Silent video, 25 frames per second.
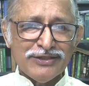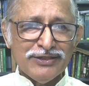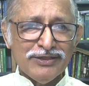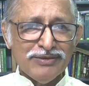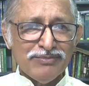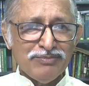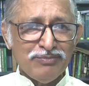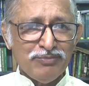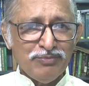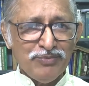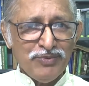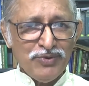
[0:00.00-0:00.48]

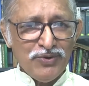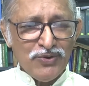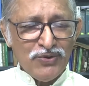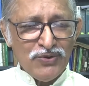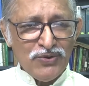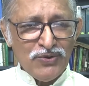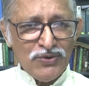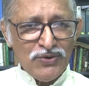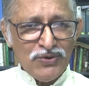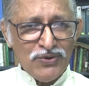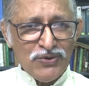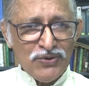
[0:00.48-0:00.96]
the
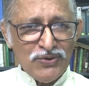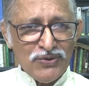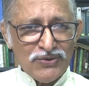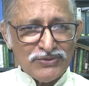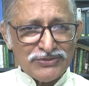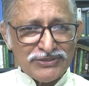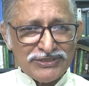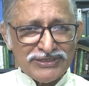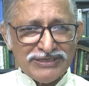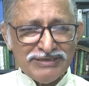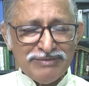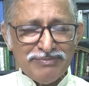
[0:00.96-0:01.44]

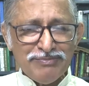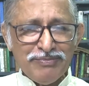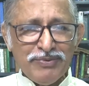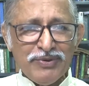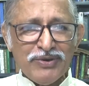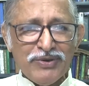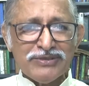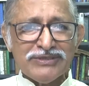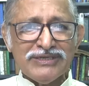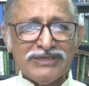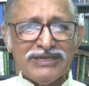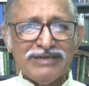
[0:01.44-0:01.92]
most
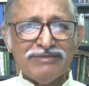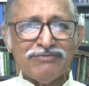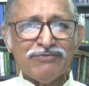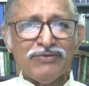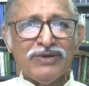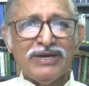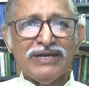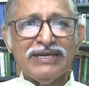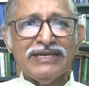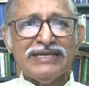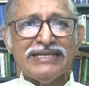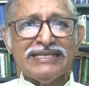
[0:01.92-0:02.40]
important
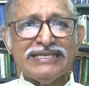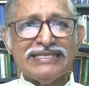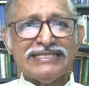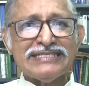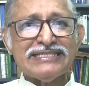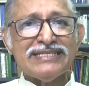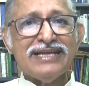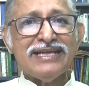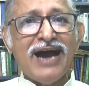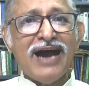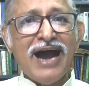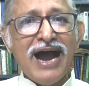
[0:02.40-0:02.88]
one
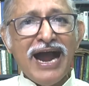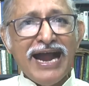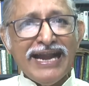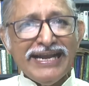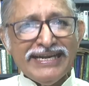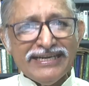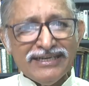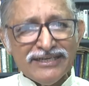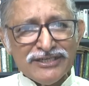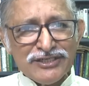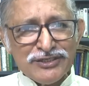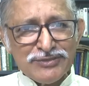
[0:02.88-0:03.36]
is the
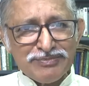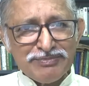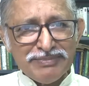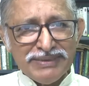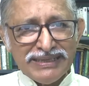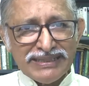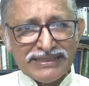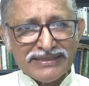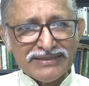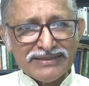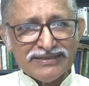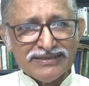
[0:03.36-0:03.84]

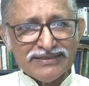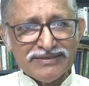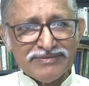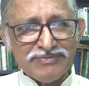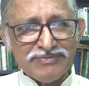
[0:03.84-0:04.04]
ironsmith.